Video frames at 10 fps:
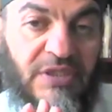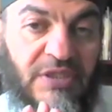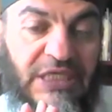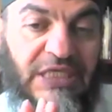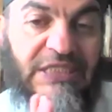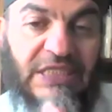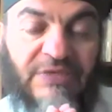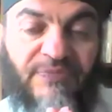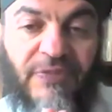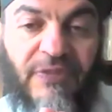easily.
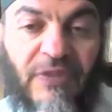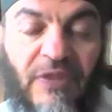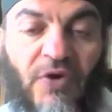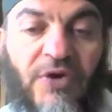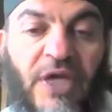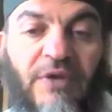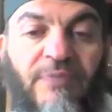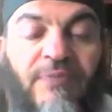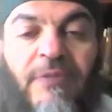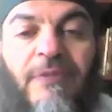Okay,
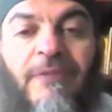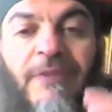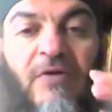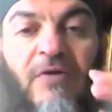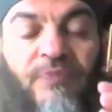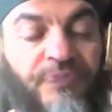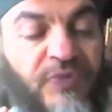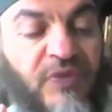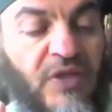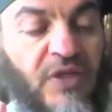now
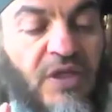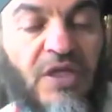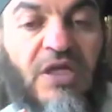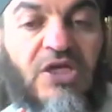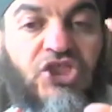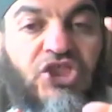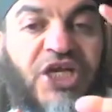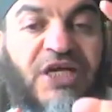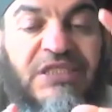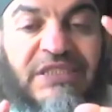
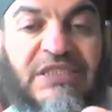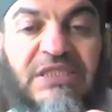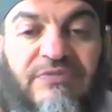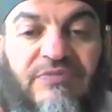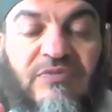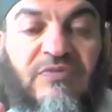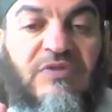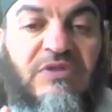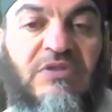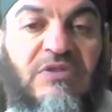shares.
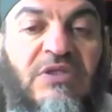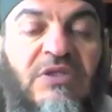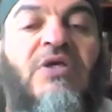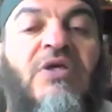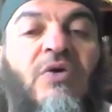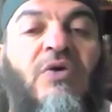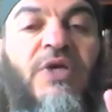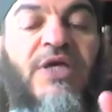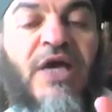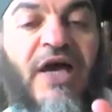
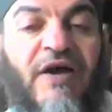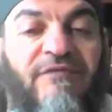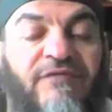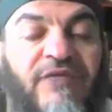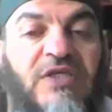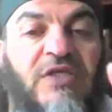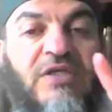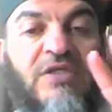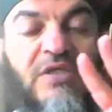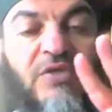We
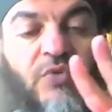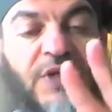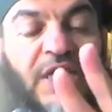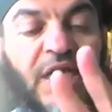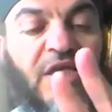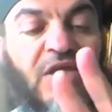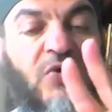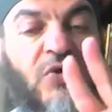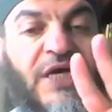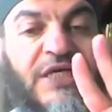can
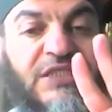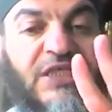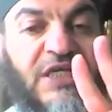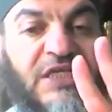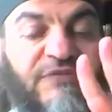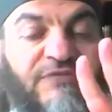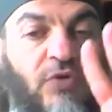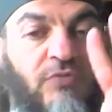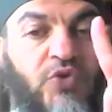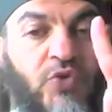look at shares
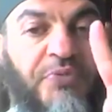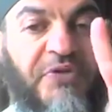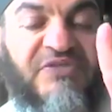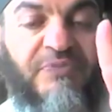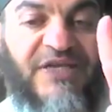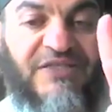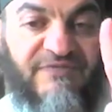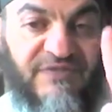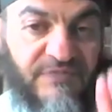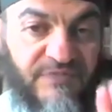from two perspectives.